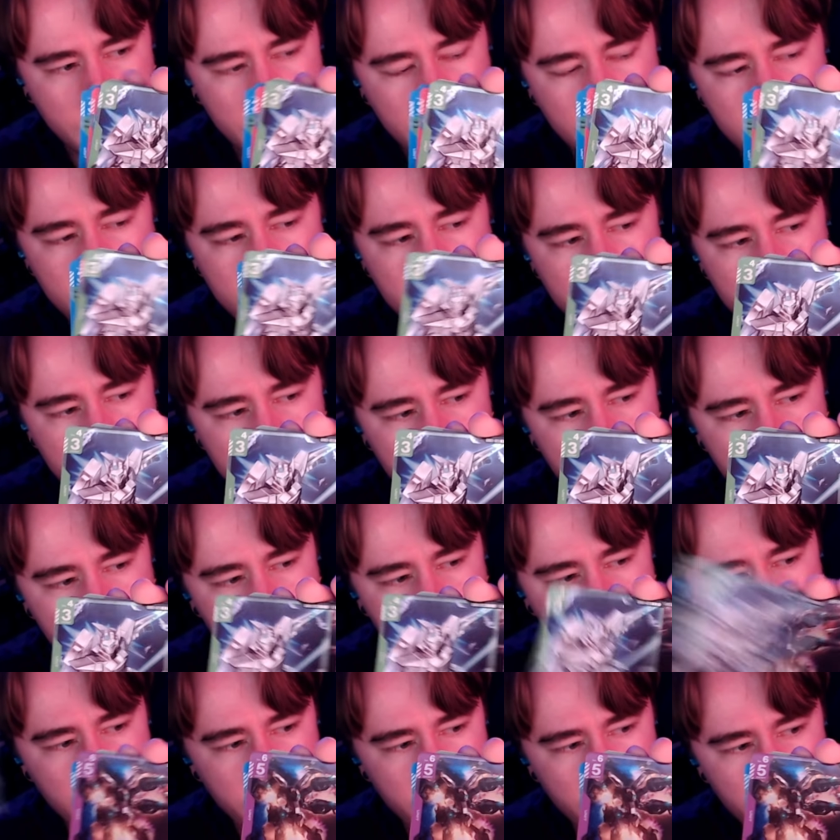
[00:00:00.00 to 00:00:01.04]
Maybe it's just a
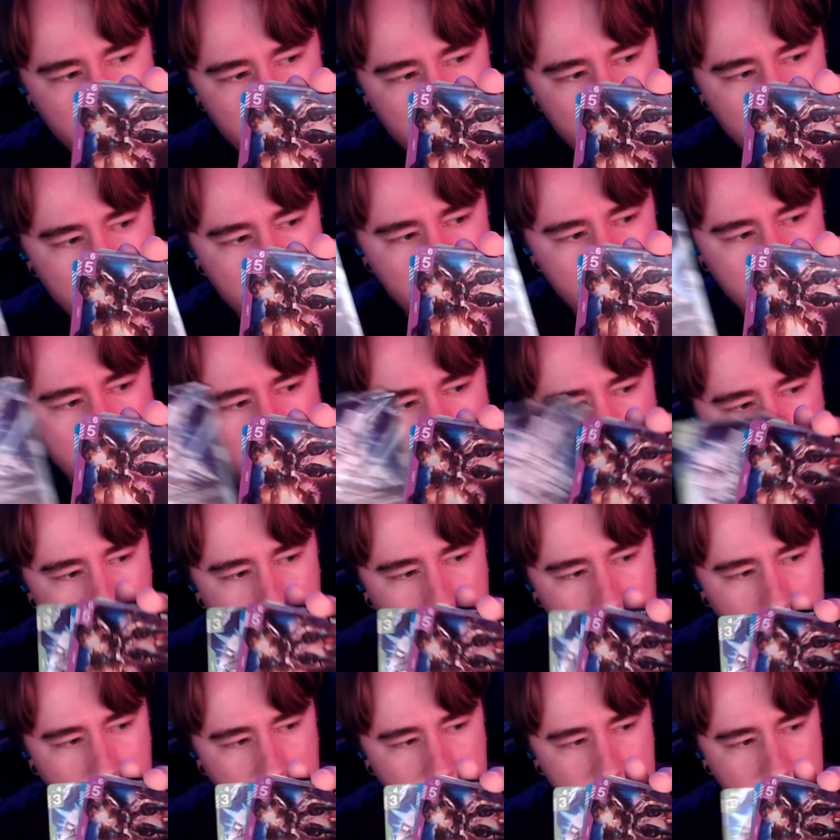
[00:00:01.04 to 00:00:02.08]
skill issue.
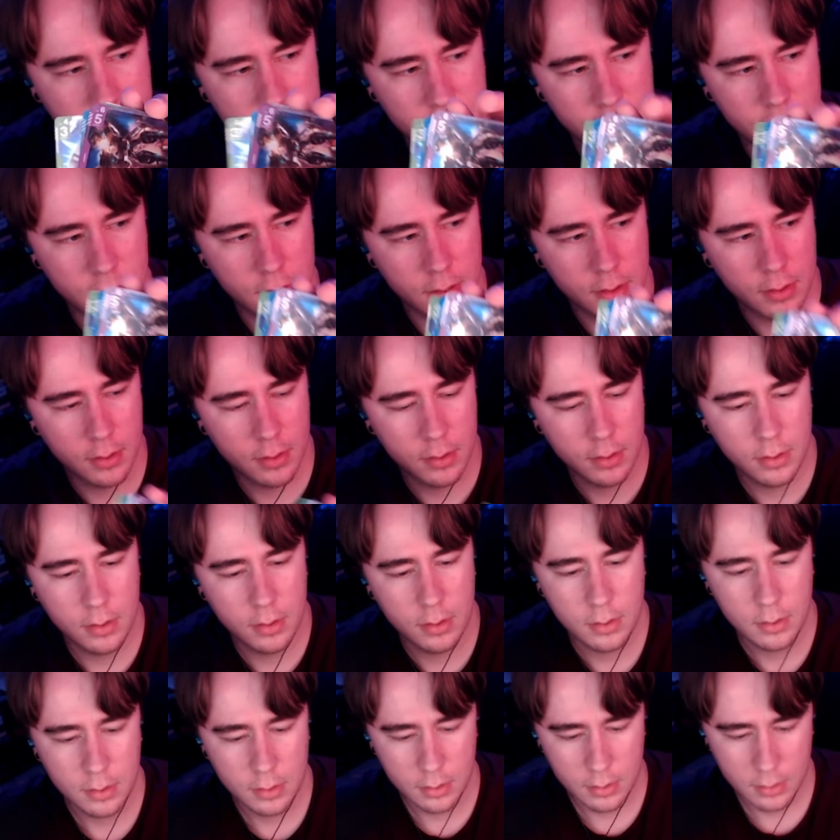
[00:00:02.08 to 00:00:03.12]
Full city.
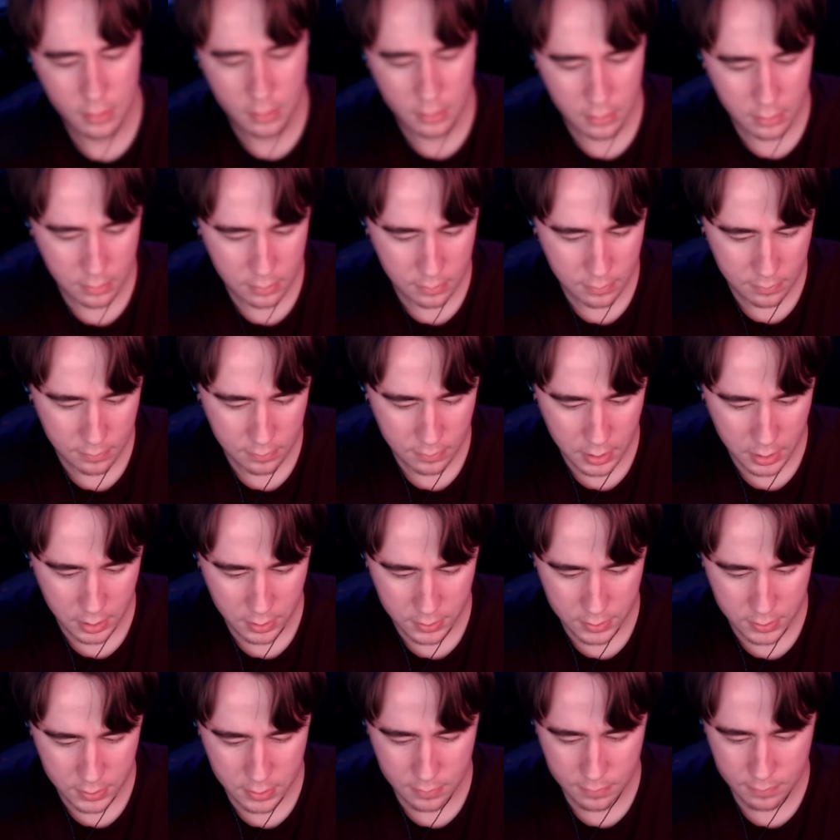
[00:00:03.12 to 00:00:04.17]
Nice.